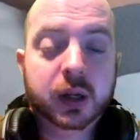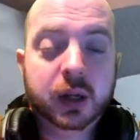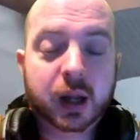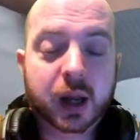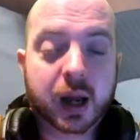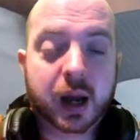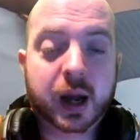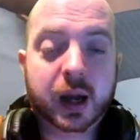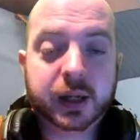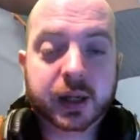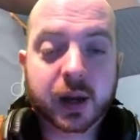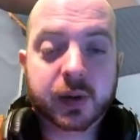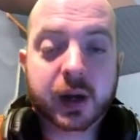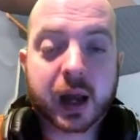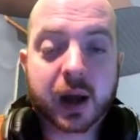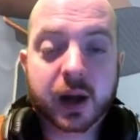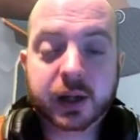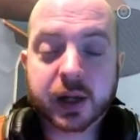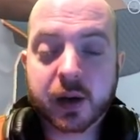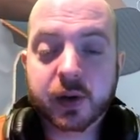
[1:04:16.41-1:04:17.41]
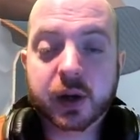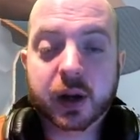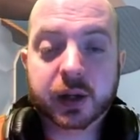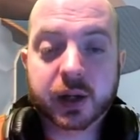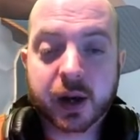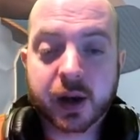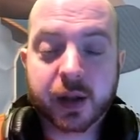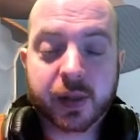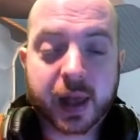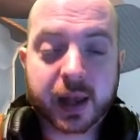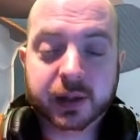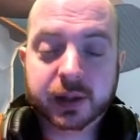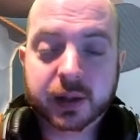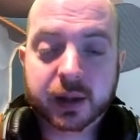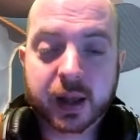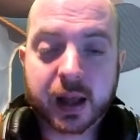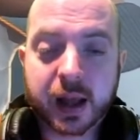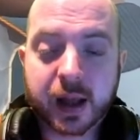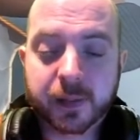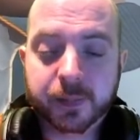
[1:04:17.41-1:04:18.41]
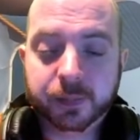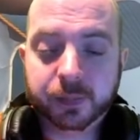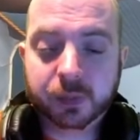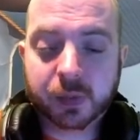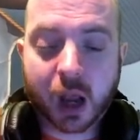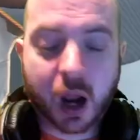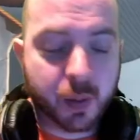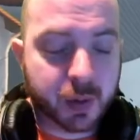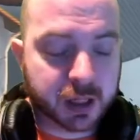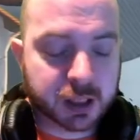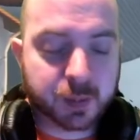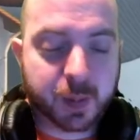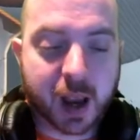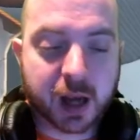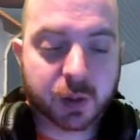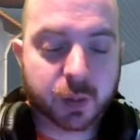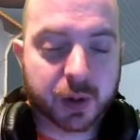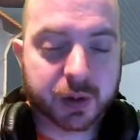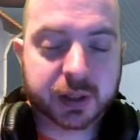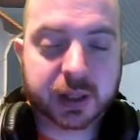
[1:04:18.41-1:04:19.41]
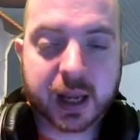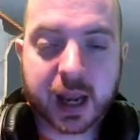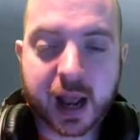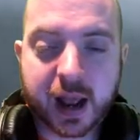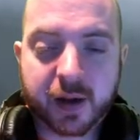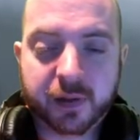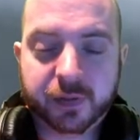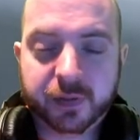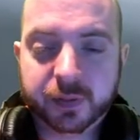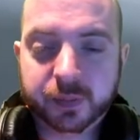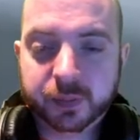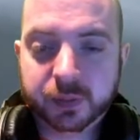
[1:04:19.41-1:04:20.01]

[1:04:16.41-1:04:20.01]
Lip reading: I don't know that. I would expect once they have